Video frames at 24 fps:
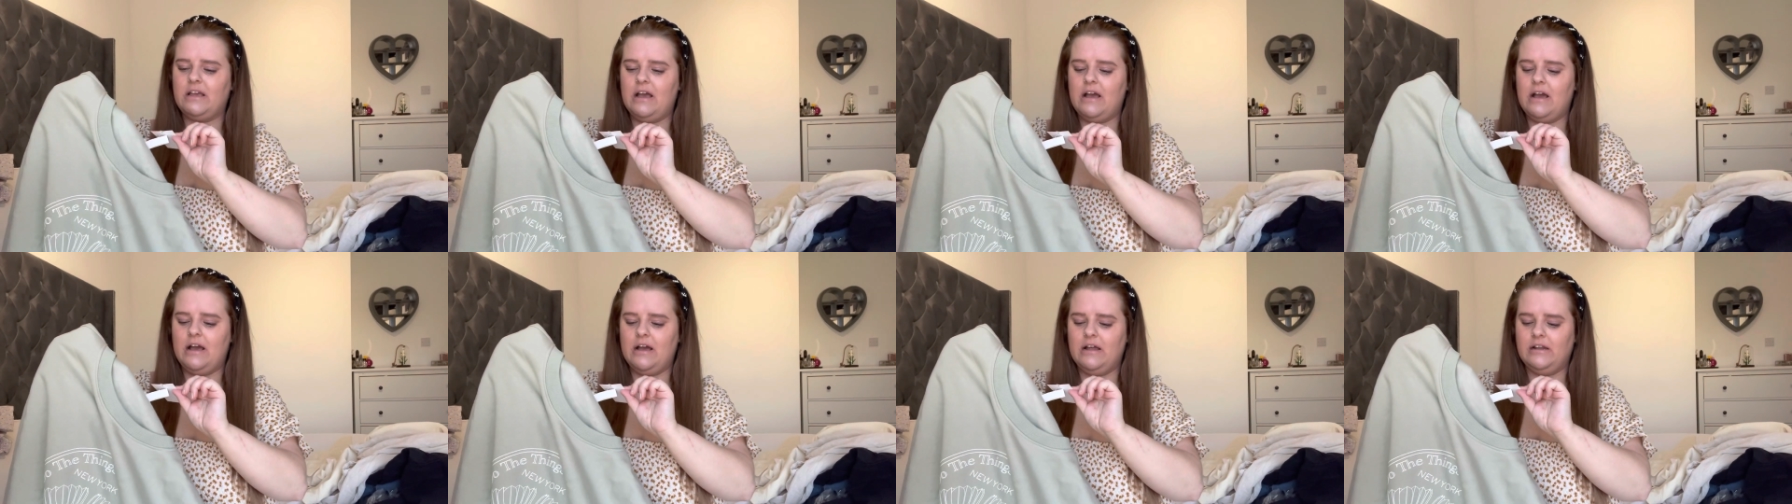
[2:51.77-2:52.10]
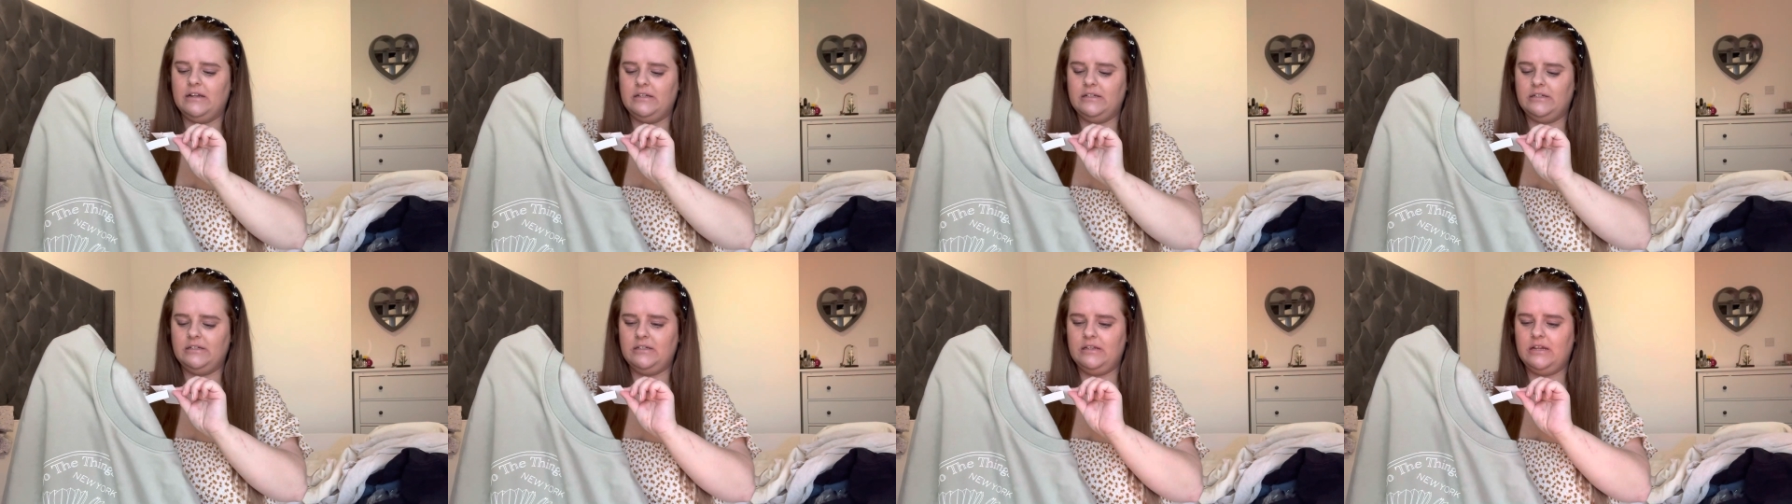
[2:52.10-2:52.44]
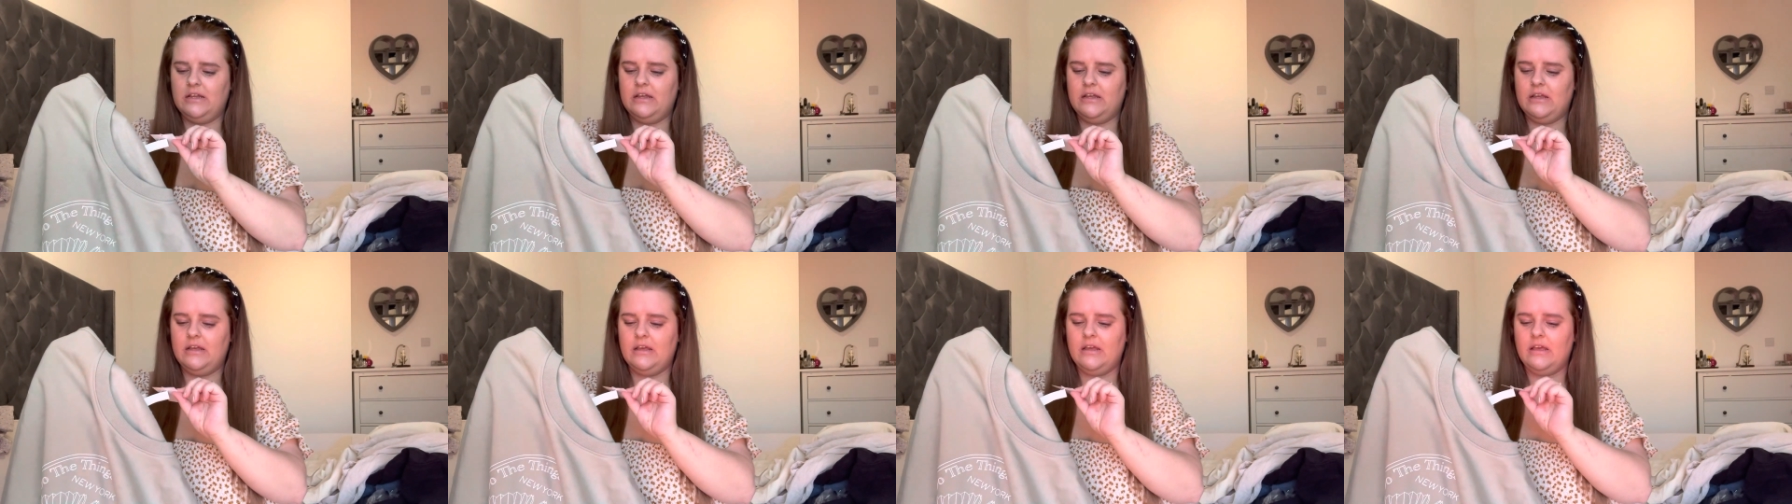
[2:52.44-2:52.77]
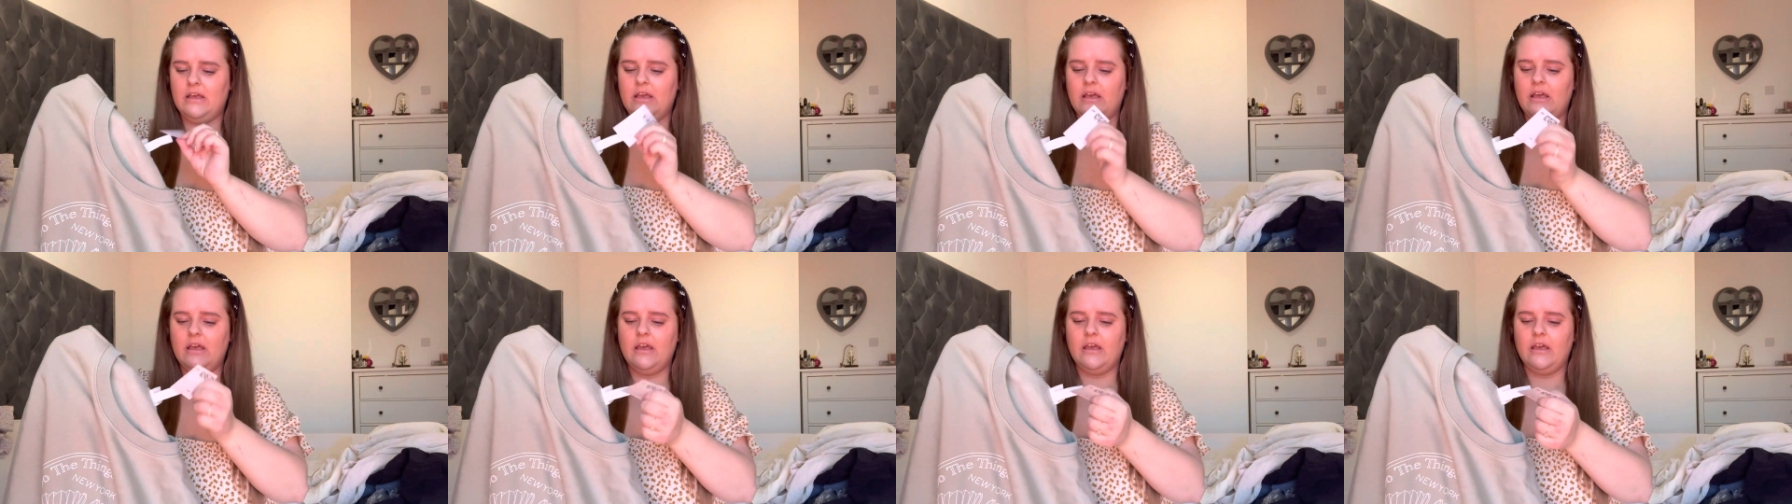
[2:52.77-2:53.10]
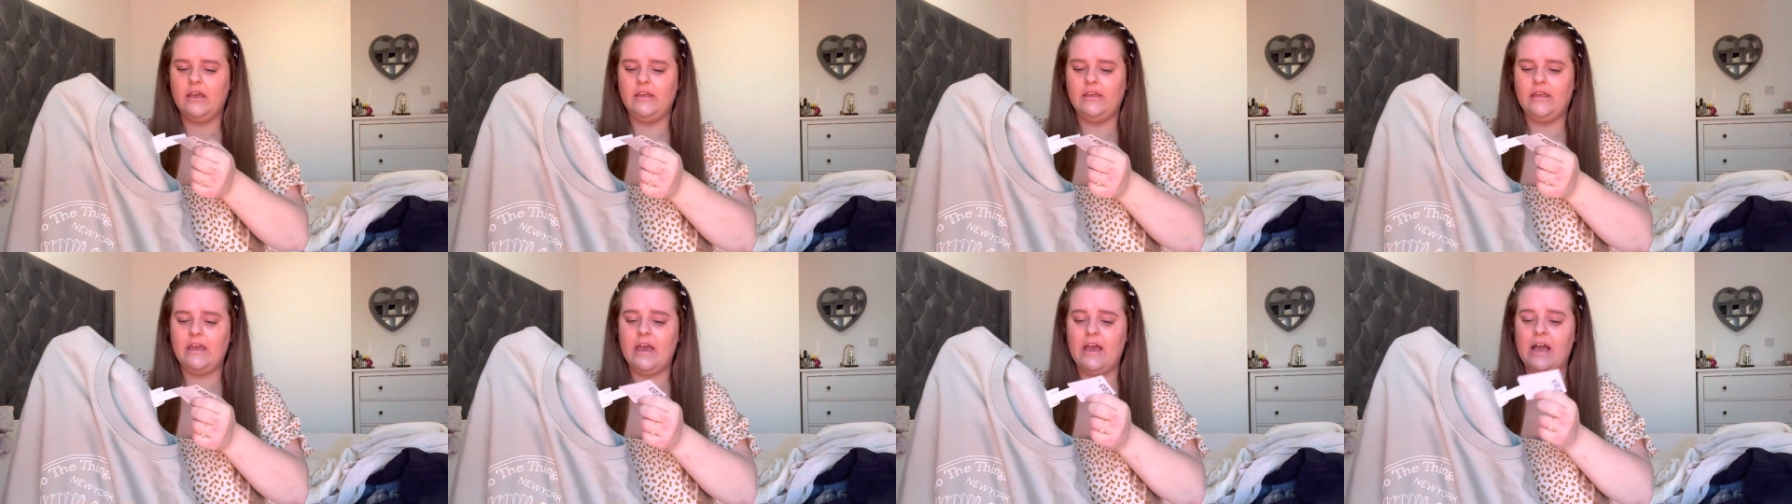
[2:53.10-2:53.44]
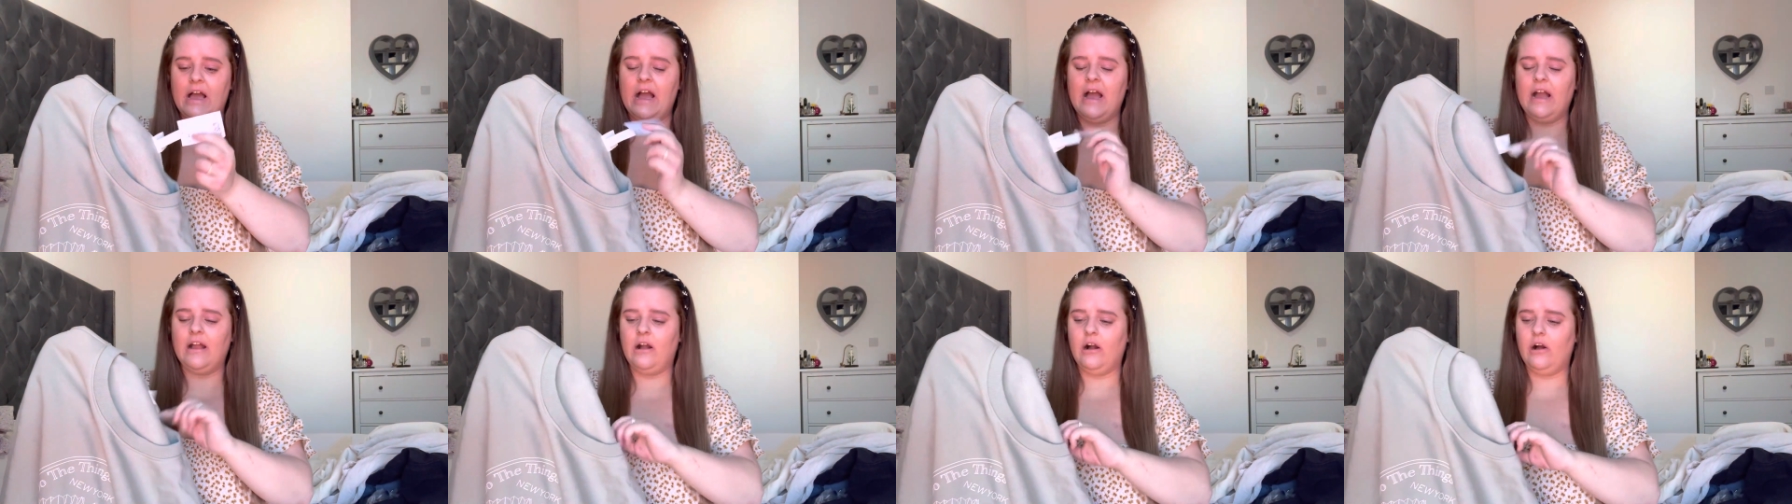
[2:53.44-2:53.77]
And yeah,
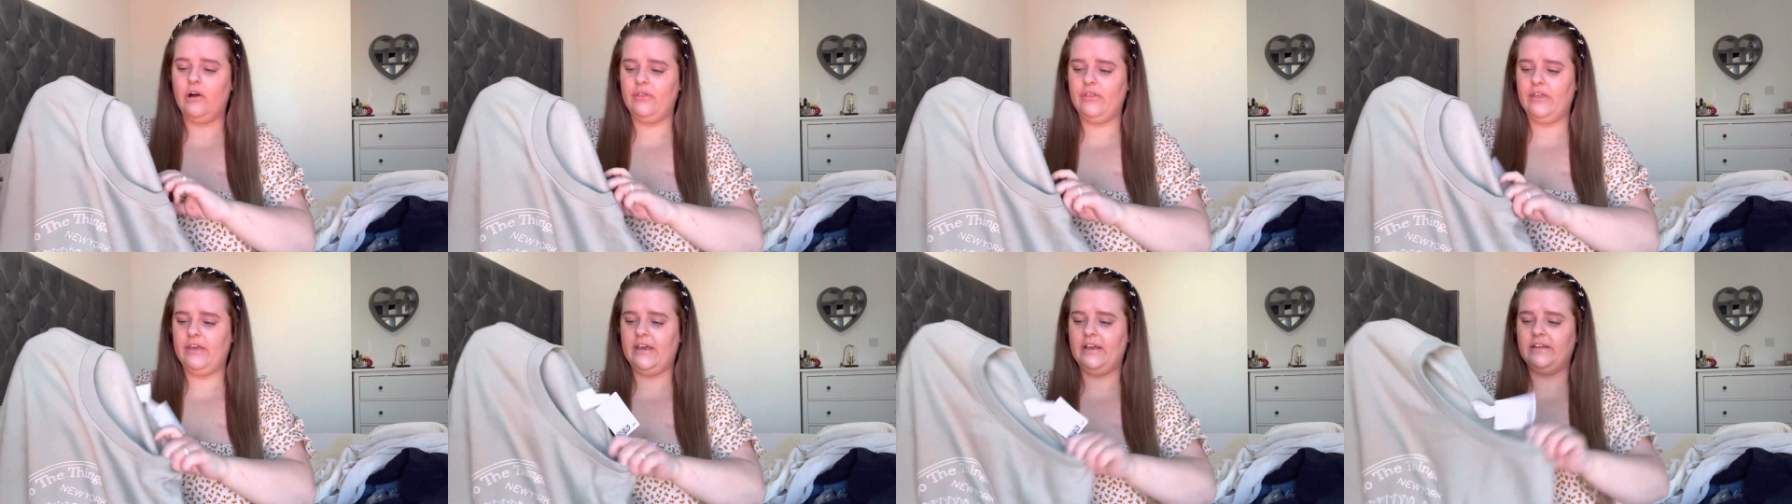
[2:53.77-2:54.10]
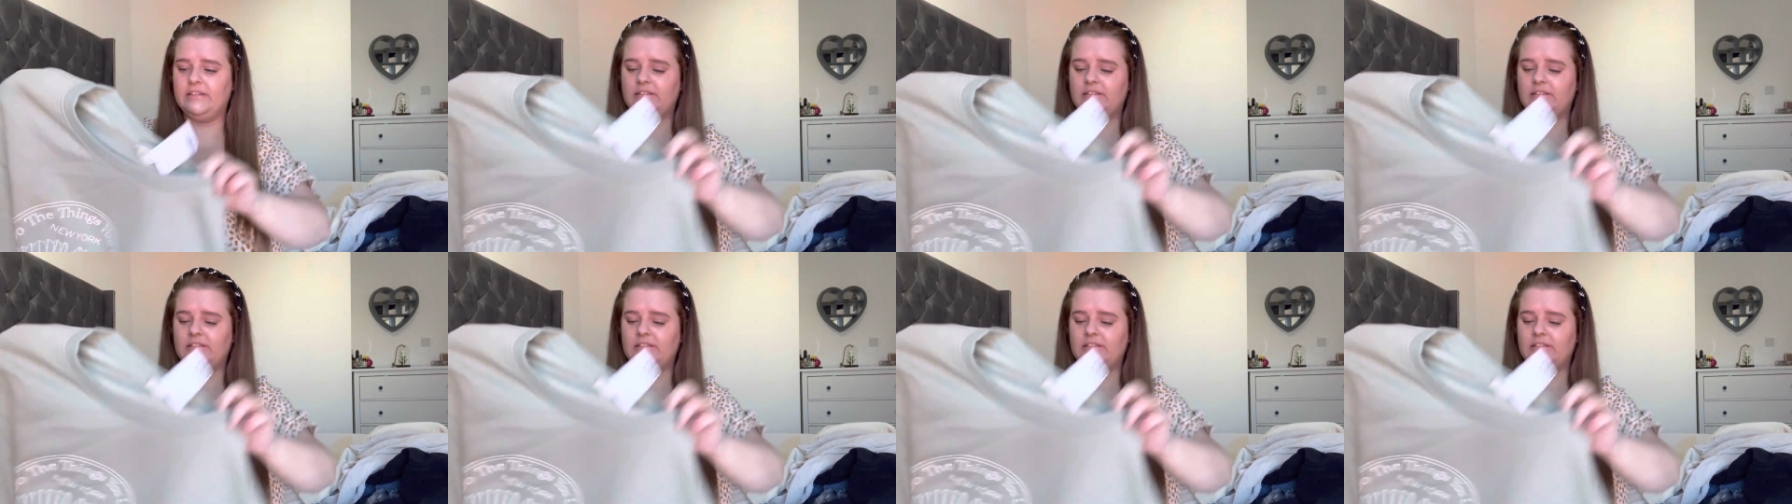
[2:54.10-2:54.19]
I got this